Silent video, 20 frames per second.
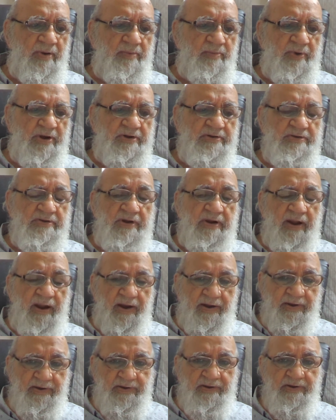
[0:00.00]
made the
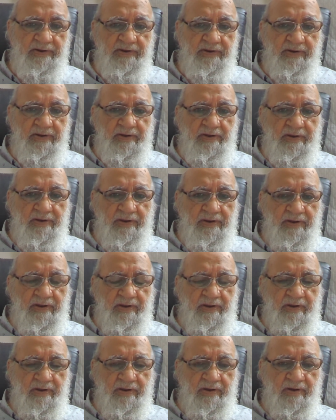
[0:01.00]
night
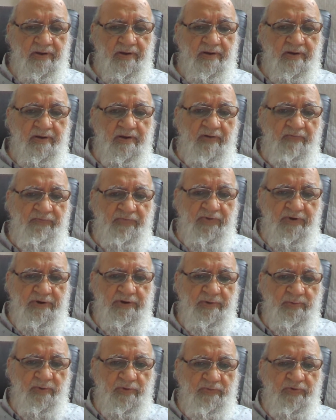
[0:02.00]

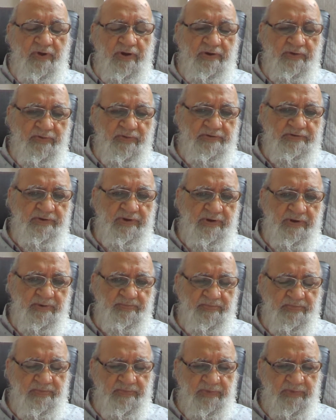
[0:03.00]
comfortable for your
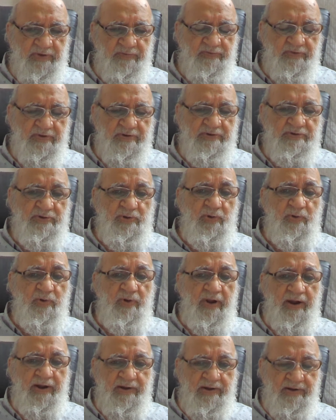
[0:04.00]
sleep? If there is no
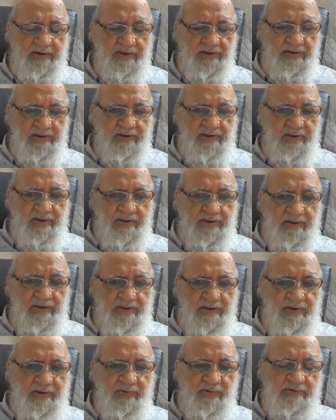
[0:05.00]
night,
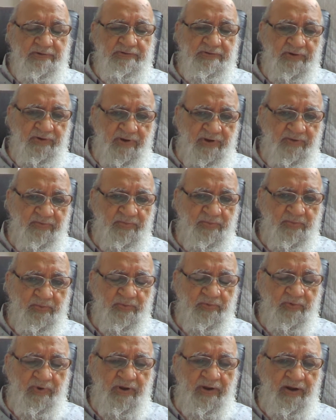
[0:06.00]
your sleep
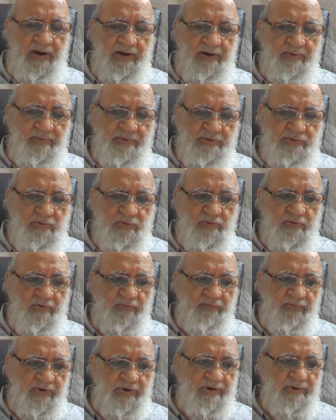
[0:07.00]
will not be so
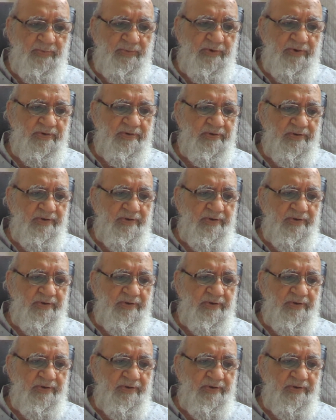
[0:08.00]
comfortable.